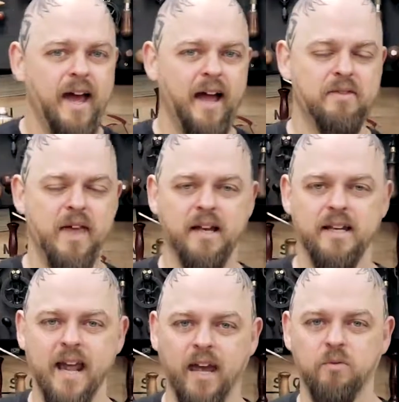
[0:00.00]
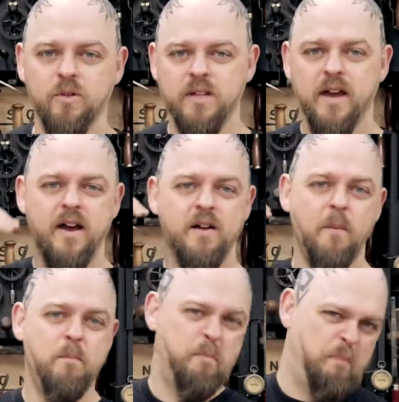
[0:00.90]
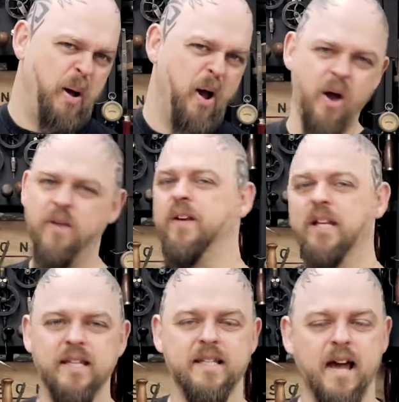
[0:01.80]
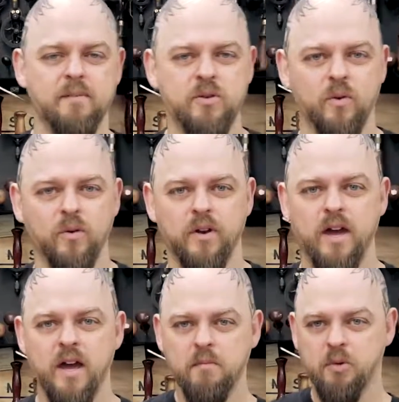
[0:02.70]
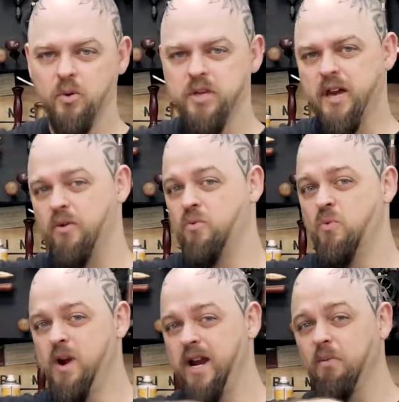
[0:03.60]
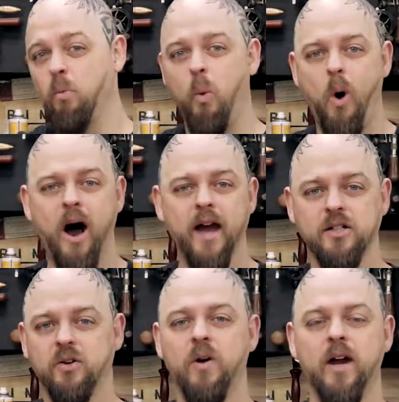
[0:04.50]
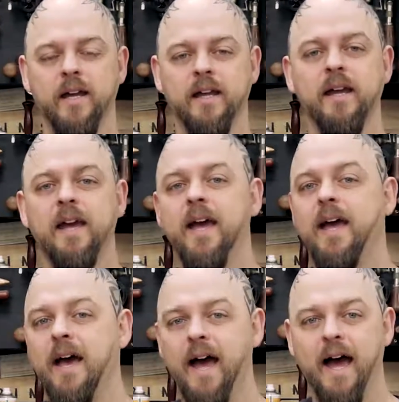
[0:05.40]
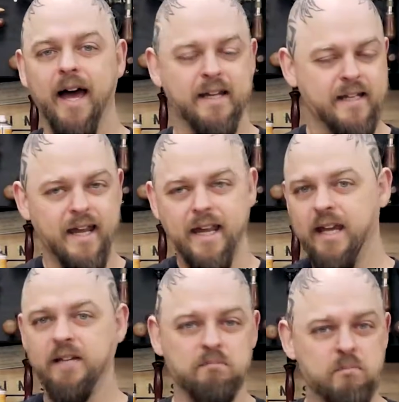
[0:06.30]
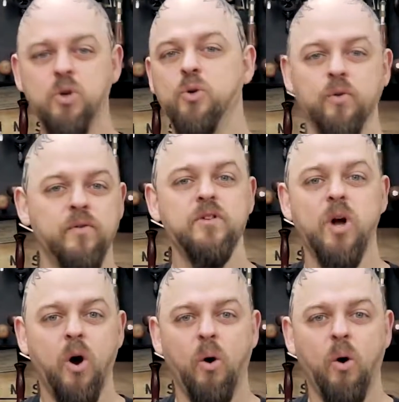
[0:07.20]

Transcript: And that neck was perfectly slab sawn, but also had a really wide grain. And it moved,